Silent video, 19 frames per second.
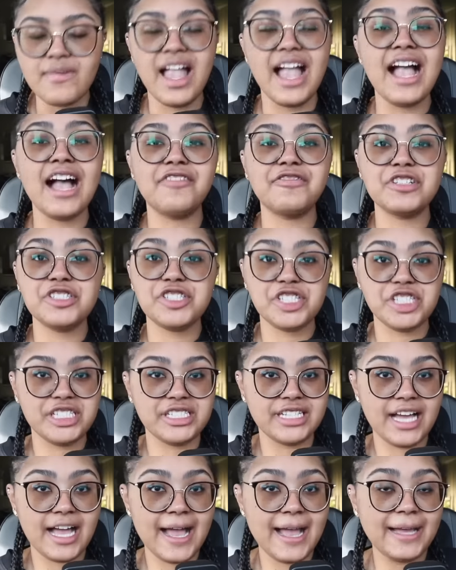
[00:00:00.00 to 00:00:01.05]
After G
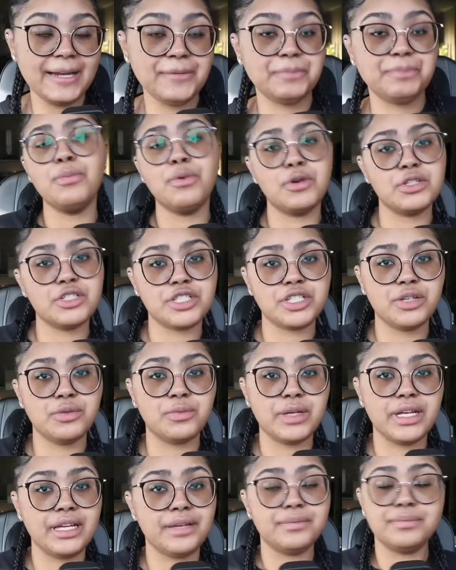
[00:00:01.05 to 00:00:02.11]
died, Portia
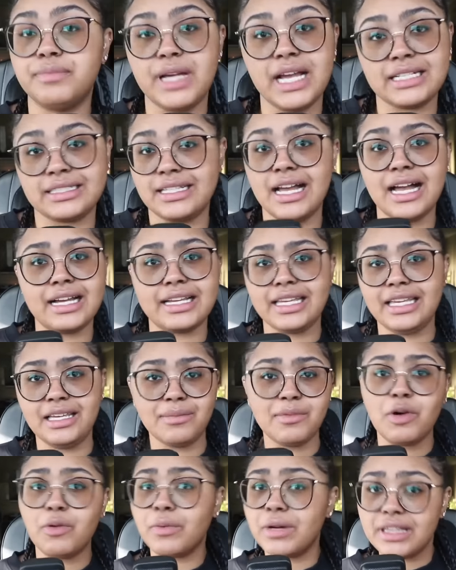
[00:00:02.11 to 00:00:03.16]
went back to
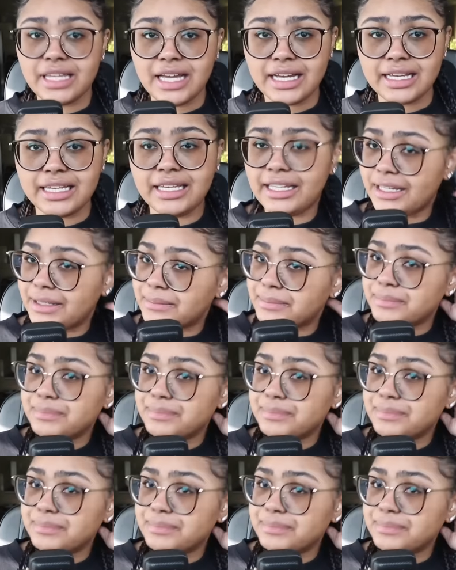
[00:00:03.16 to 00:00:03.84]
Hakeem, or with Hakeem,